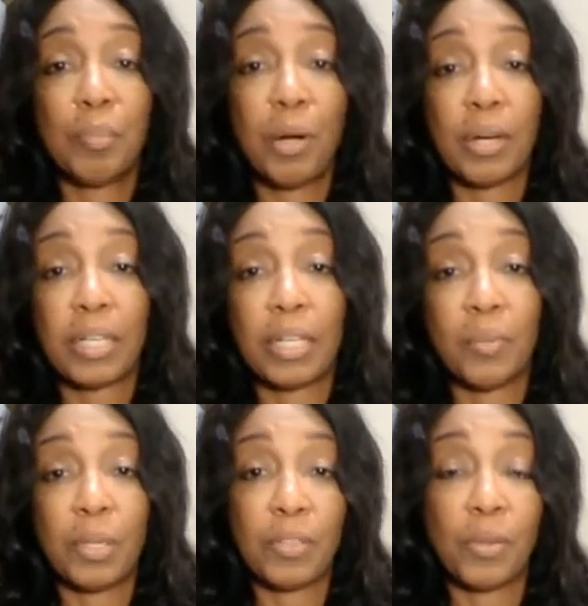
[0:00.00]
party
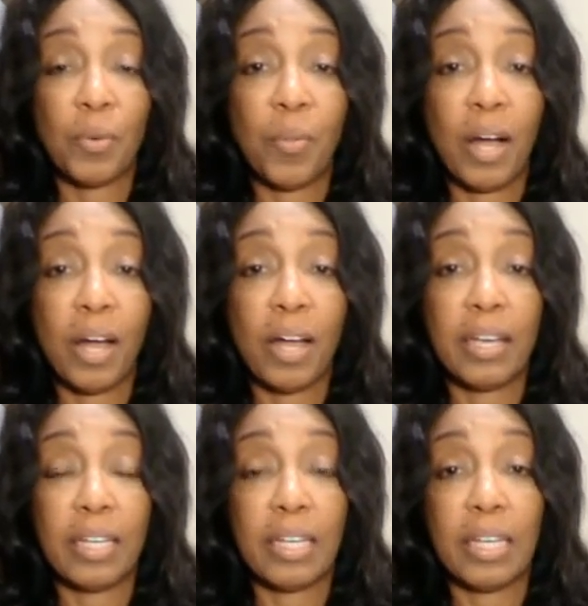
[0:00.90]
with your
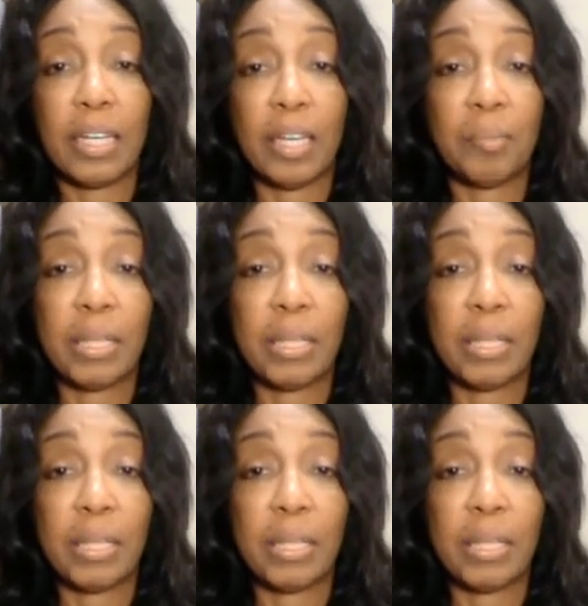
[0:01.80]
wine in a